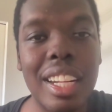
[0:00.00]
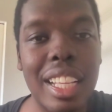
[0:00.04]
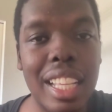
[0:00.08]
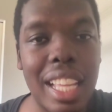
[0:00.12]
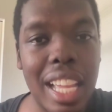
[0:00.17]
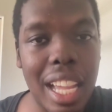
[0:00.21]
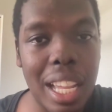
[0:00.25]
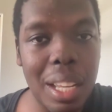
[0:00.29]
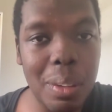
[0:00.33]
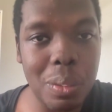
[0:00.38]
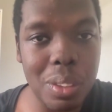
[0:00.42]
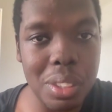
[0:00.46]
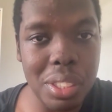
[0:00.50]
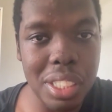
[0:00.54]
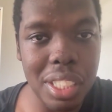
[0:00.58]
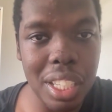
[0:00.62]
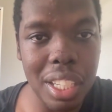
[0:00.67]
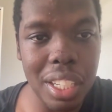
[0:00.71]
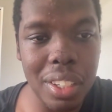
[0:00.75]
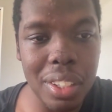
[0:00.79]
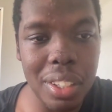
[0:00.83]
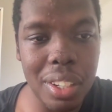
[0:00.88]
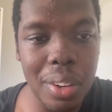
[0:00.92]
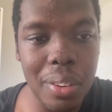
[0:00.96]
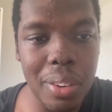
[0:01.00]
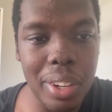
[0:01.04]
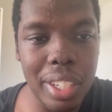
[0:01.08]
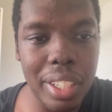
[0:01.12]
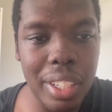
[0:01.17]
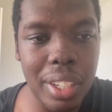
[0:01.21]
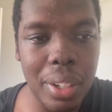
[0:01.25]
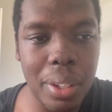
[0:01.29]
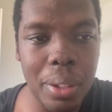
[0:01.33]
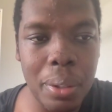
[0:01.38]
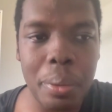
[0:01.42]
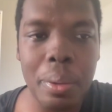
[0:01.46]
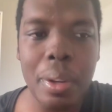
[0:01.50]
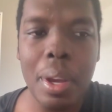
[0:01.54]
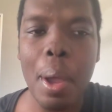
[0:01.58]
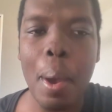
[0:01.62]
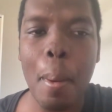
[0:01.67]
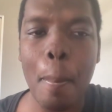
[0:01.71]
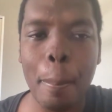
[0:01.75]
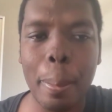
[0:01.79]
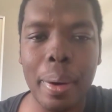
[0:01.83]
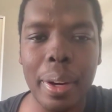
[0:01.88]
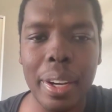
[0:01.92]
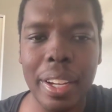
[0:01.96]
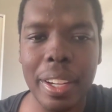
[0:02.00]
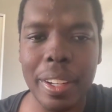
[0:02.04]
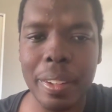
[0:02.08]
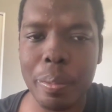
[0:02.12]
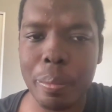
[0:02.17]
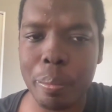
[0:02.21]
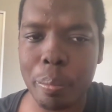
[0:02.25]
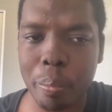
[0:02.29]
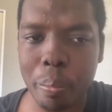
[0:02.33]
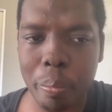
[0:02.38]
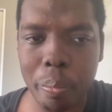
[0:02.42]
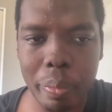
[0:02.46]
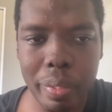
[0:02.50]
the game was still going on. But